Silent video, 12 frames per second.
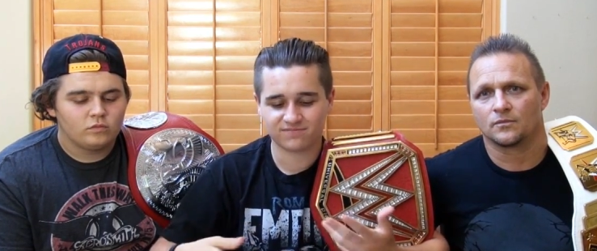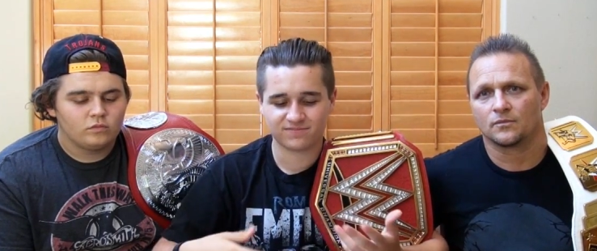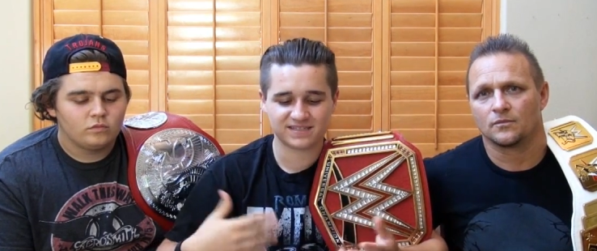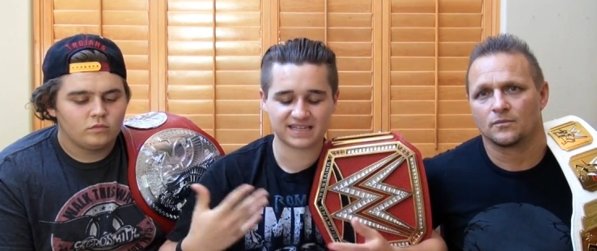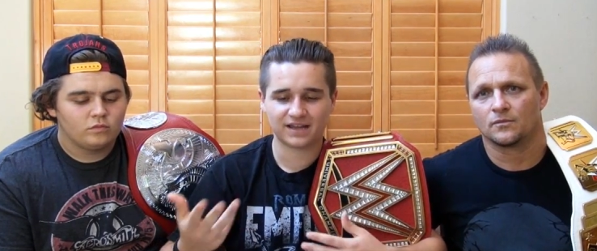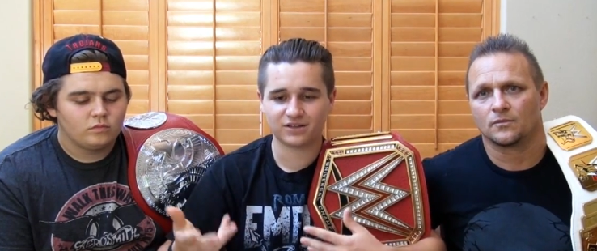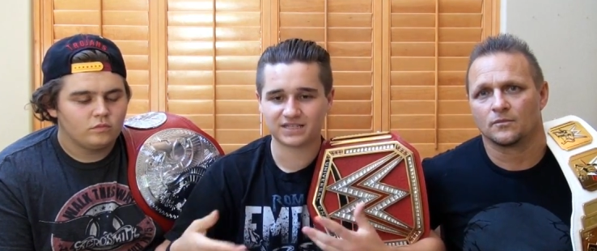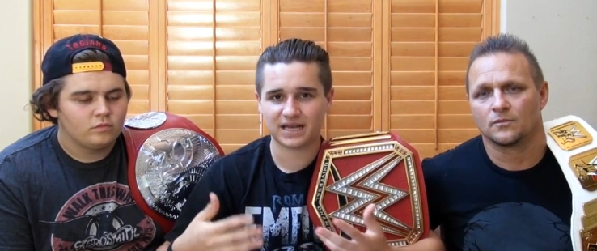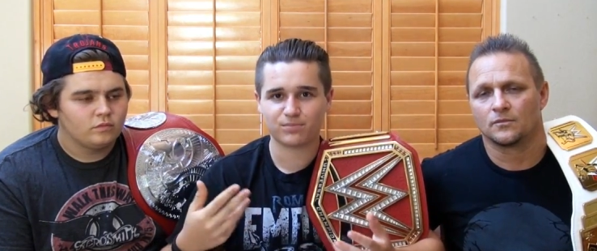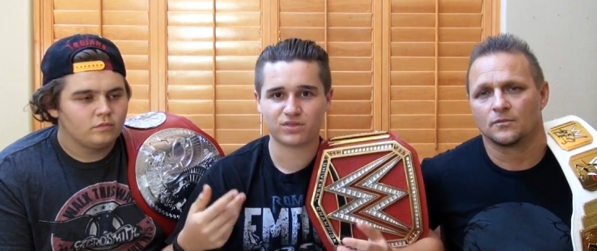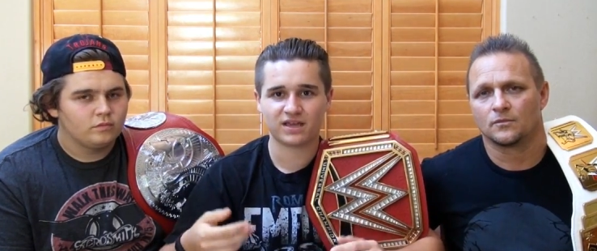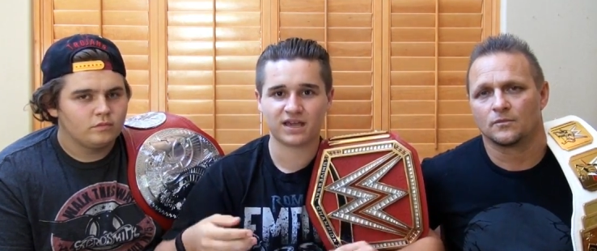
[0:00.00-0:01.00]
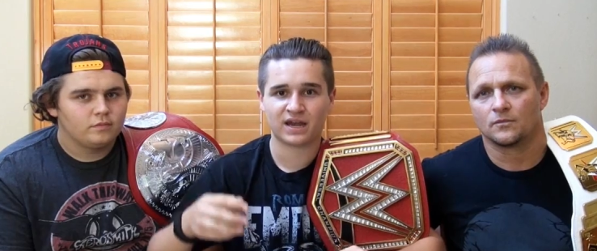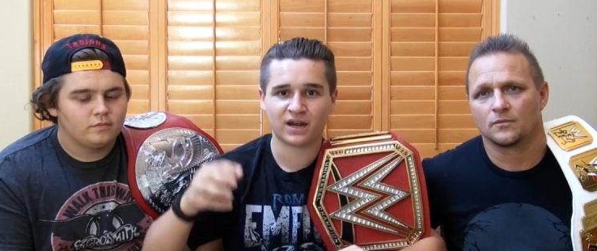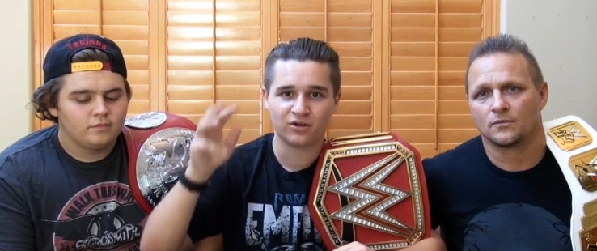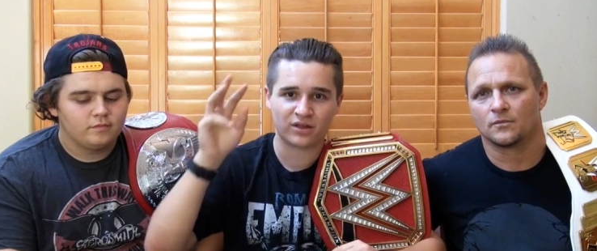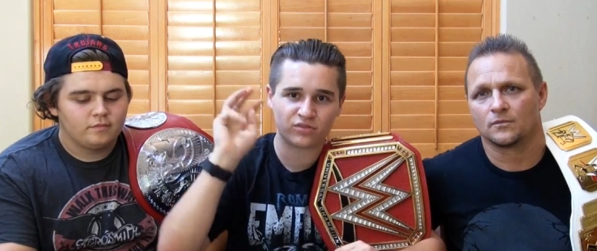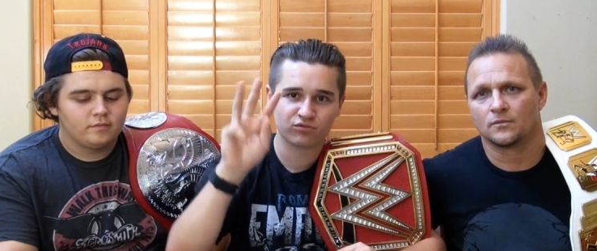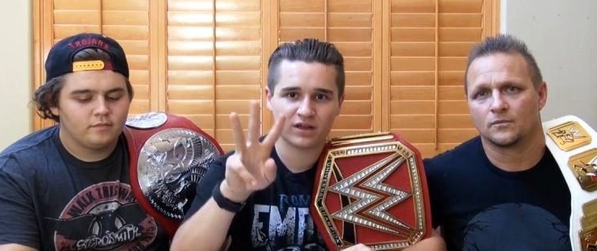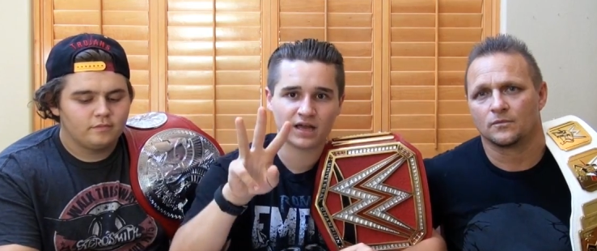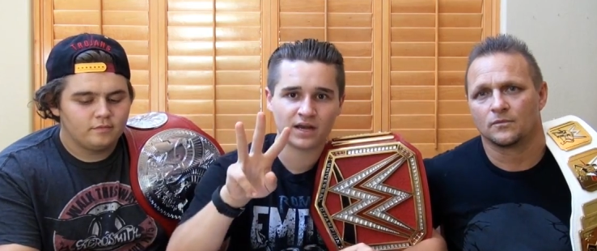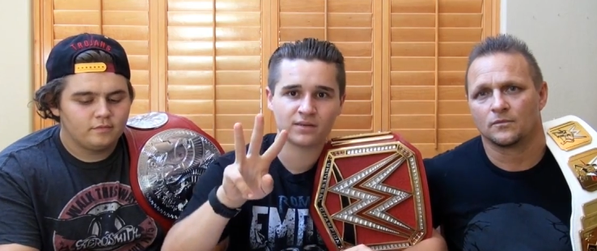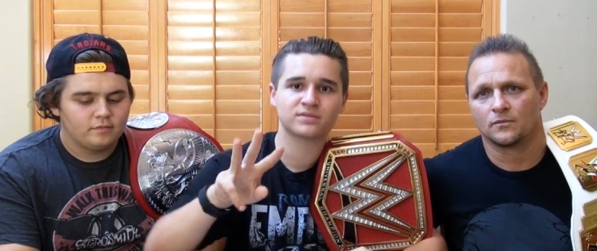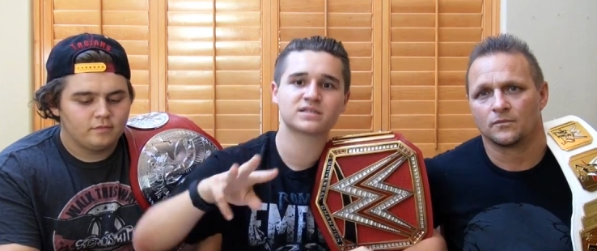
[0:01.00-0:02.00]
Speaker 1: sale type thing, and I'll get 3
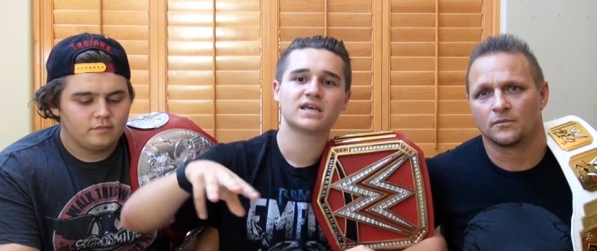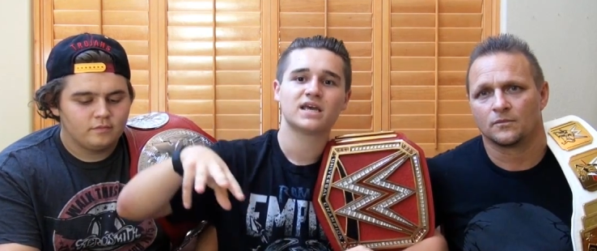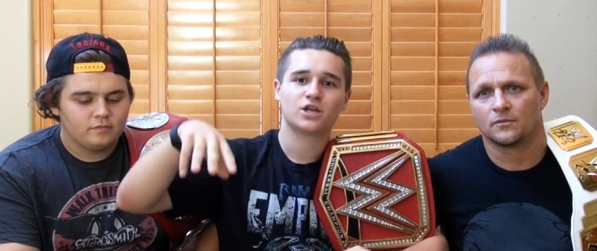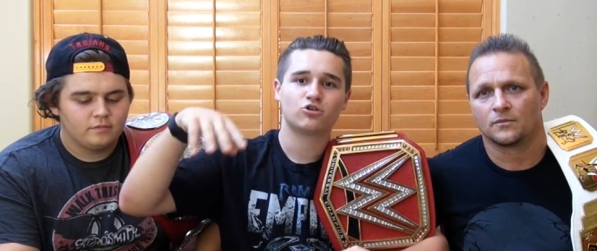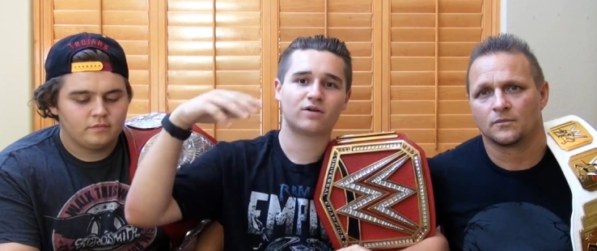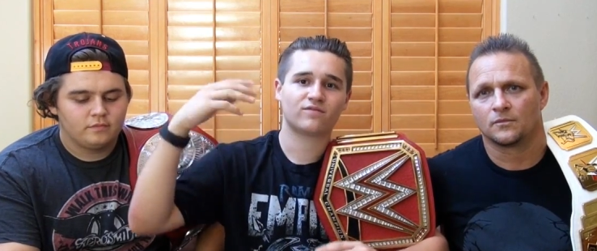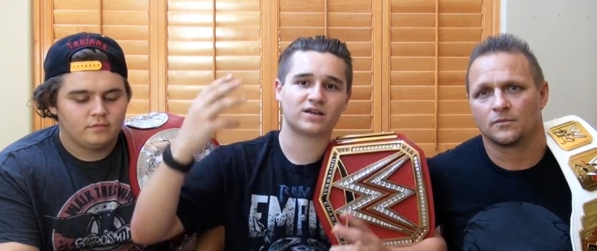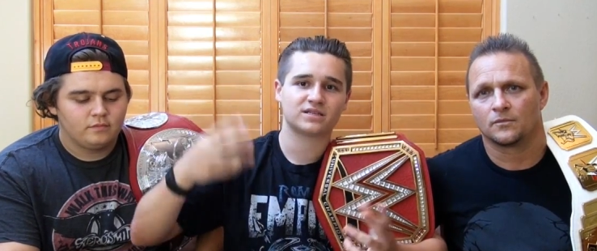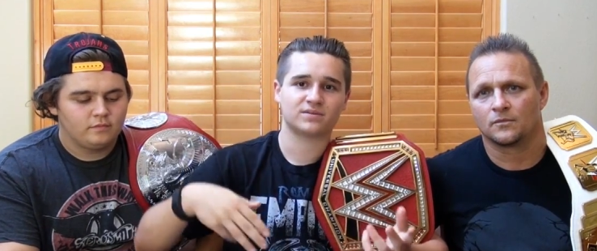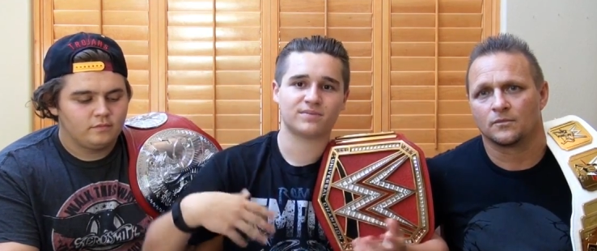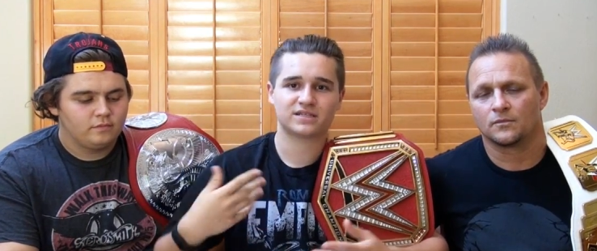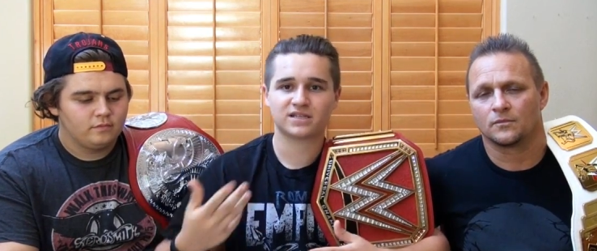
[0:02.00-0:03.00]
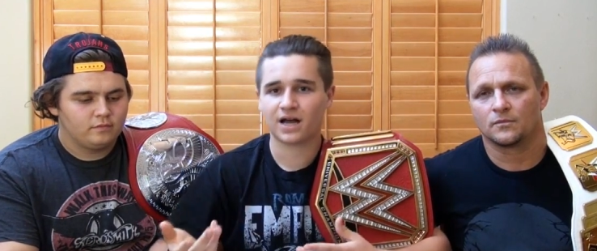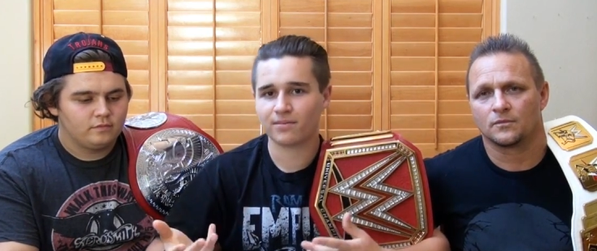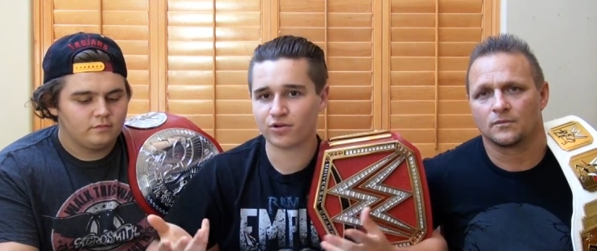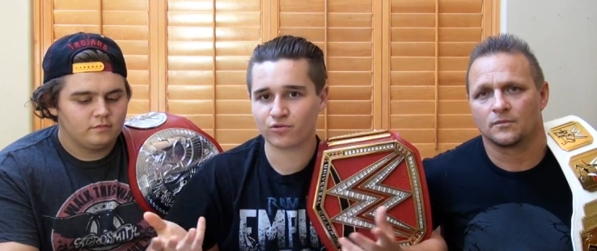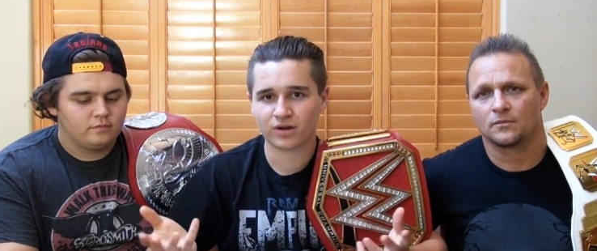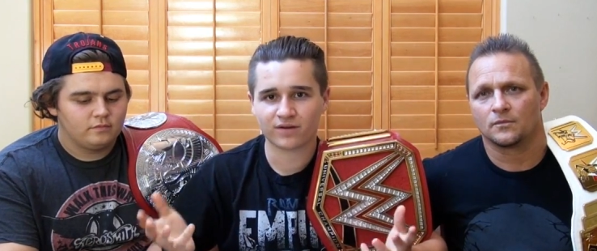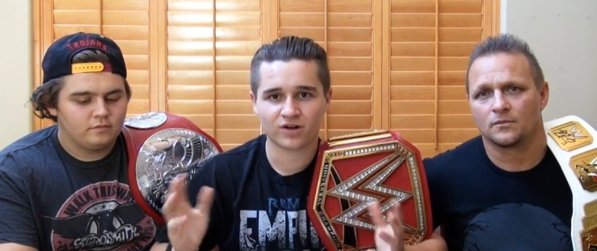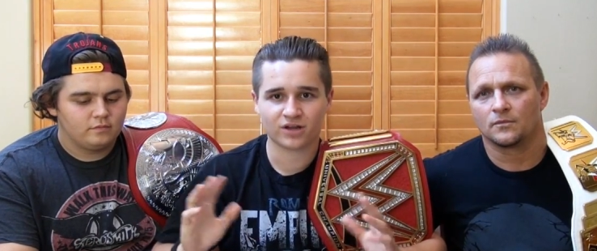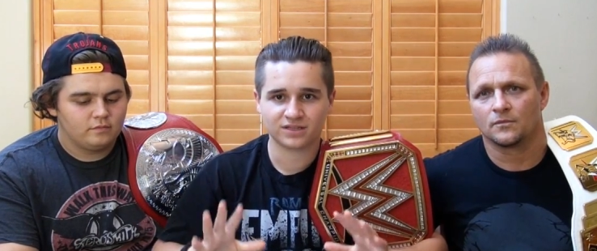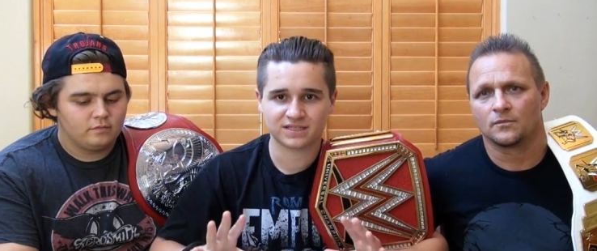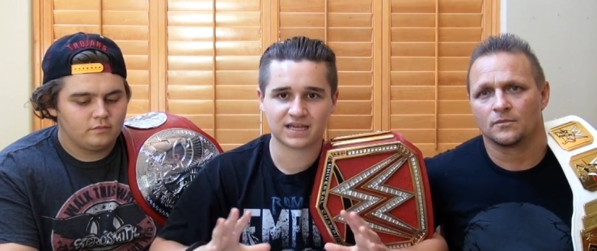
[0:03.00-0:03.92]
items. Whoever has the best comment or whatever, I'll